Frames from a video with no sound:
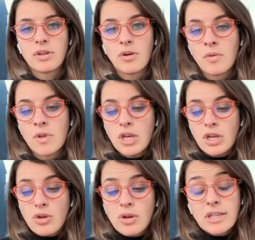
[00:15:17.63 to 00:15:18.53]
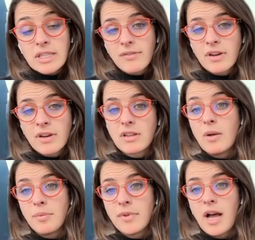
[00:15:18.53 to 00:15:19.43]
So you could
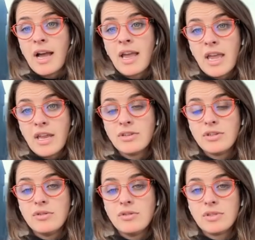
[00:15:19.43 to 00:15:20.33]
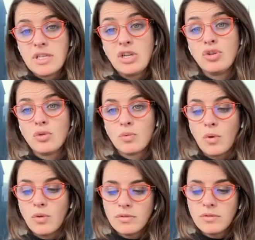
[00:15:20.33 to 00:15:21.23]
definitely apply into senior
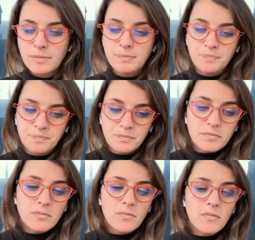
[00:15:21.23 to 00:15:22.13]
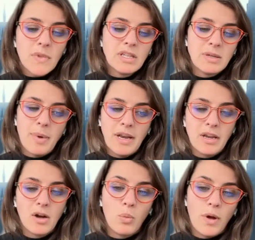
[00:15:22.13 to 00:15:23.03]
roles
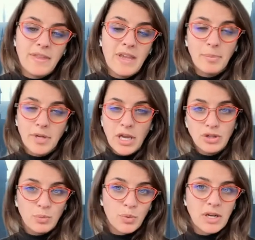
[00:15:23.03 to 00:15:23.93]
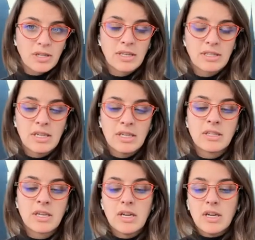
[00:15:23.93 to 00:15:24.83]
depending on what the application process
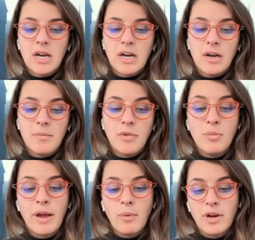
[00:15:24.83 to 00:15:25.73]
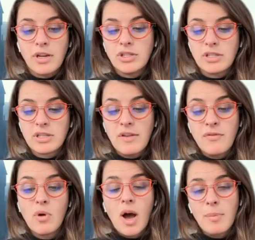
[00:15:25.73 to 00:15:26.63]
is um, you might want to just if
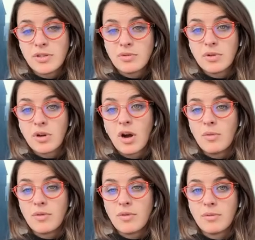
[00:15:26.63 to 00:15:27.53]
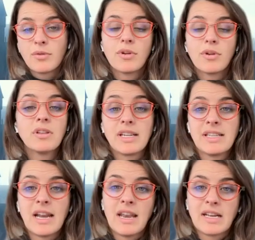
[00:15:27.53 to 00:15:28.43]
you hop onto a call with a recruiter
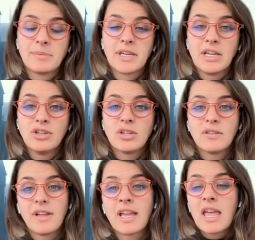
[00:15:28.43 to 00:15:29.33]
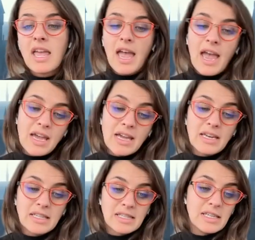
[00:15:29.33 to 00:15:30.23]
like set an expectation of like hey i
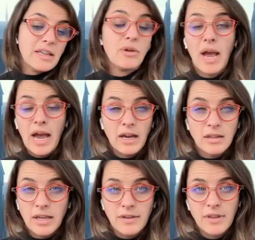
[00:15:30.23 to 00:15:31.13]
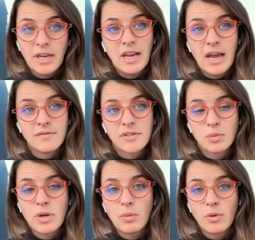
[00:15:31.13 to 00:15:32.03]
didn't see that you had like if you didn't have
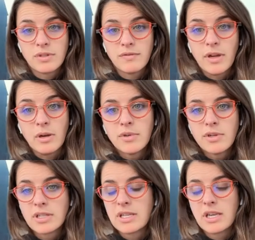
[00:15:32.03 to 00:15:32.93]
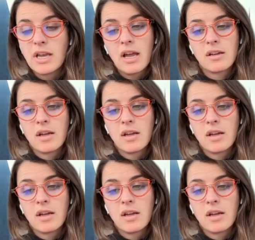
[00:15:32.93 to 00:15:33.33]
SWE roles available you could say